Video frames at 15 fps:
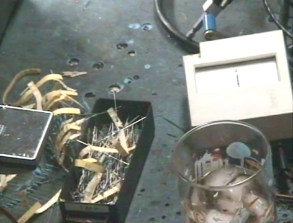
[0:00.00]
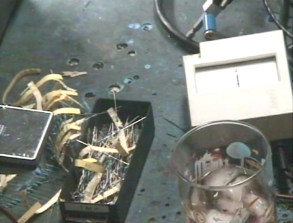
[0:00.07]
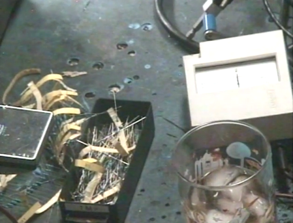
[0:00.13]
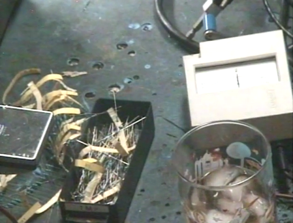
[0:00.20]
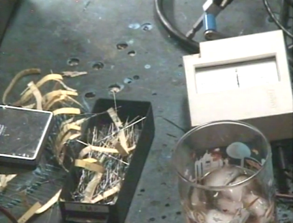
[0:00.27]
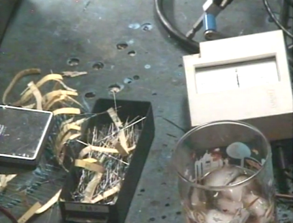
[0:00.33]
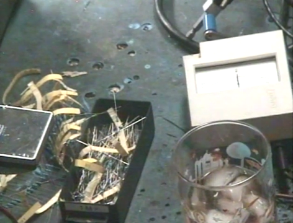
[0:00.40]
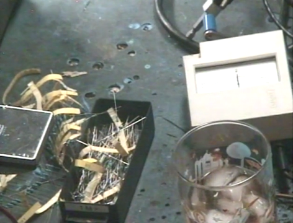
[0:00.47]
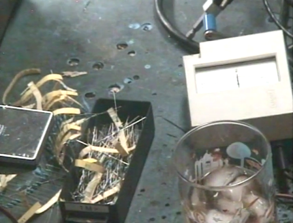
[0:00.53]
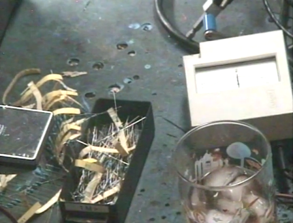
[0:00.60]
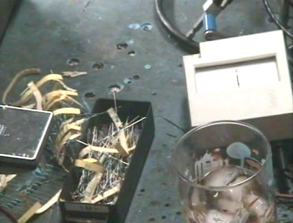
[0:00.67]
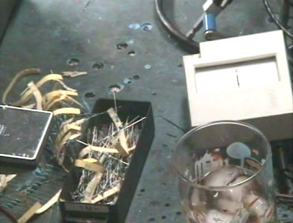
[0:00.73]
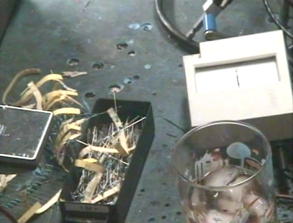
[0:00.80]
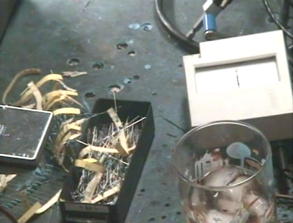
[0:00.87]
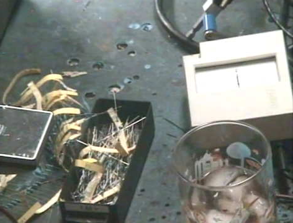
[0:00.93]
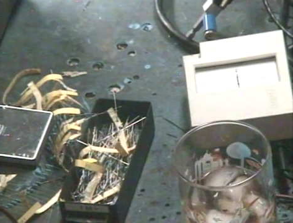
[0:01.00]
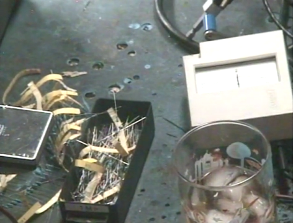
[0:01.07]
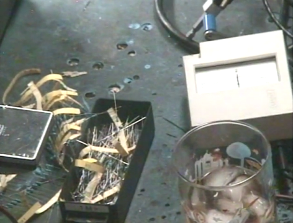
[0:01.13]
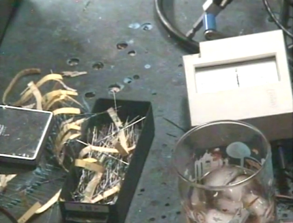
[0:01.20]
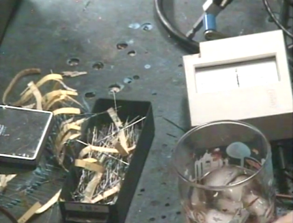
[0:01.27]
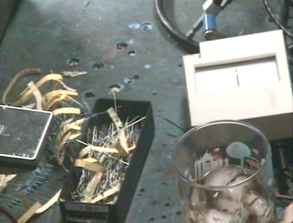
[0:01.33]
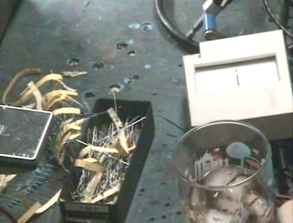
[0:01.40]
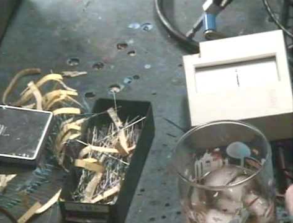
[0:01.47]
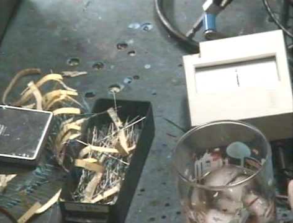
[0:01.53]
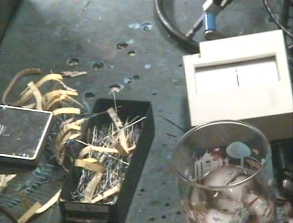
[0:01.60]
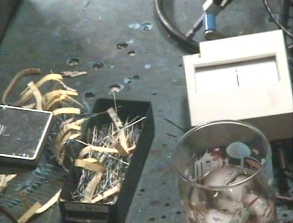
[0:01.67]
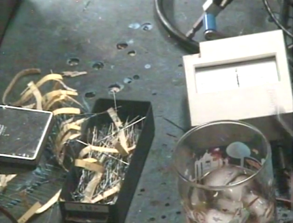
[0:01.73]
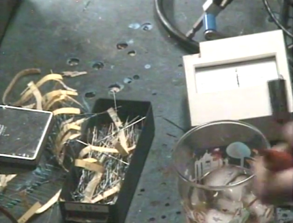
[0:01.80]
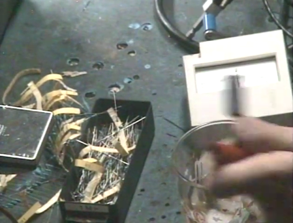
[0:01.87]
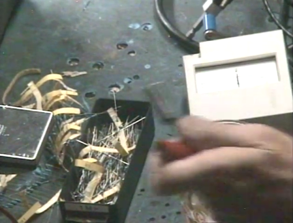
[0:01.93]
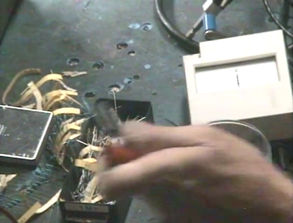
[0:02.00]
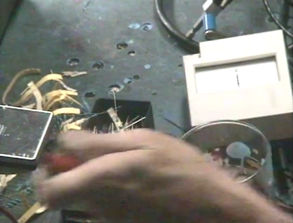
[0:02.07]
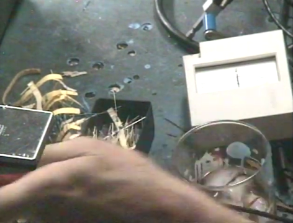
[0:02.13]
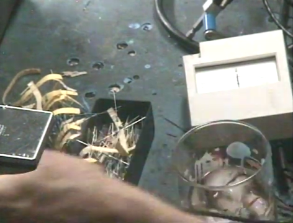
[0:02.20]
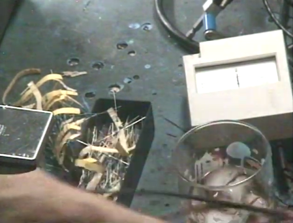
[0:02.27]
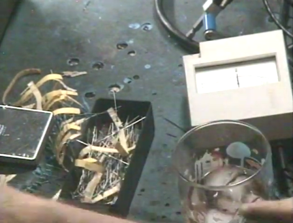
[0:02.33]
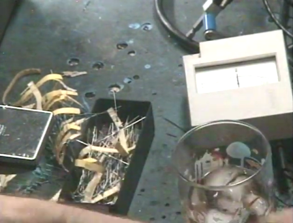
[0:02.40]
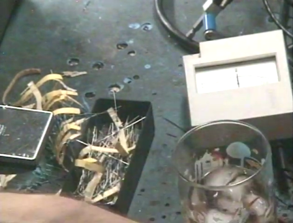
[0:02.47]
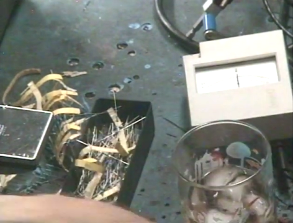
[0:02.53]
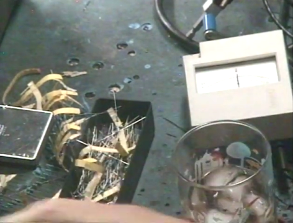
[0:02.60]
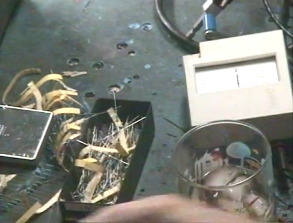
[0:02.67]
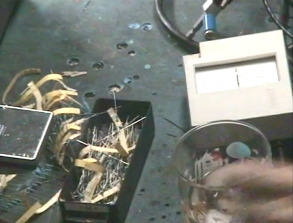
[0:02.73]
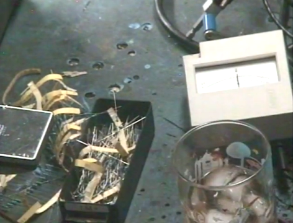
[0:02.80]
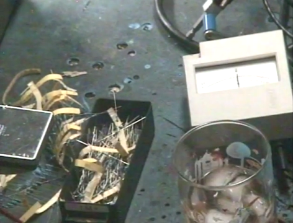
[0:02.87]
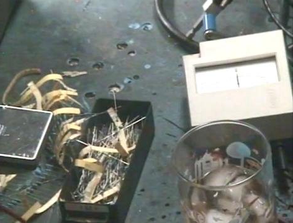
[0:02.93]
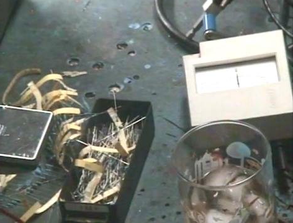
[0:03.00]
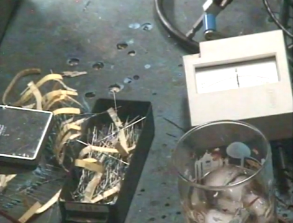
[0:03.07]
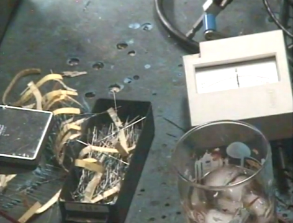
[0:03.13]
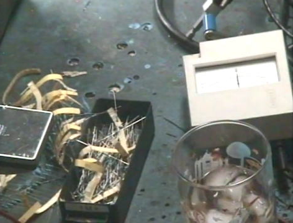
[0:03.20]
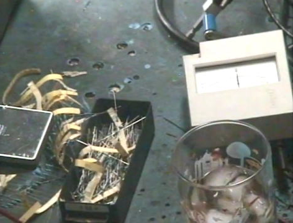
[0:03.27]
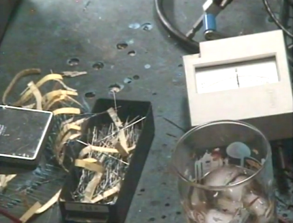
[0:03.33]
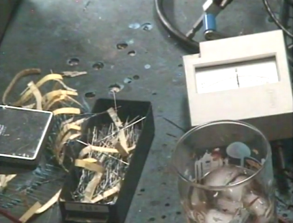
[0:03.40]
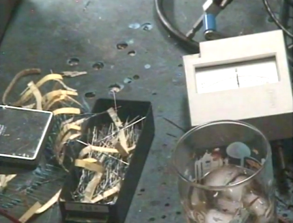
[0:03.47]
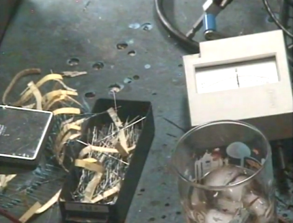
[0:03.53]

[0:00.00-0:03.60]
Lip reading: No face is visible, so there are no lips to read.